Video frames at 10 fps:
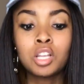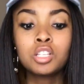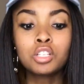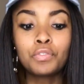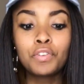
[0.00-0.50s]

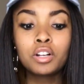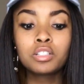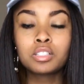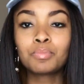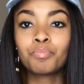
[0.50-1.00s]
so
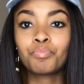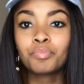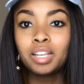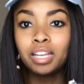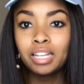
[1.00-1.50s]
first,
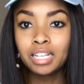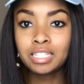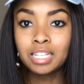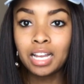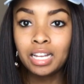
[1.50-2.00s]
in the
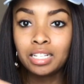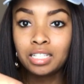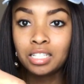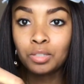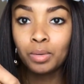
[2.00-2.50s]
inside,
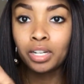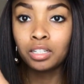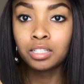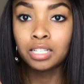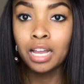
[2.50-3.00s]
this is what it
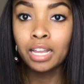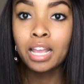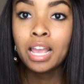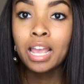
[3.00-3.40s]
looks like.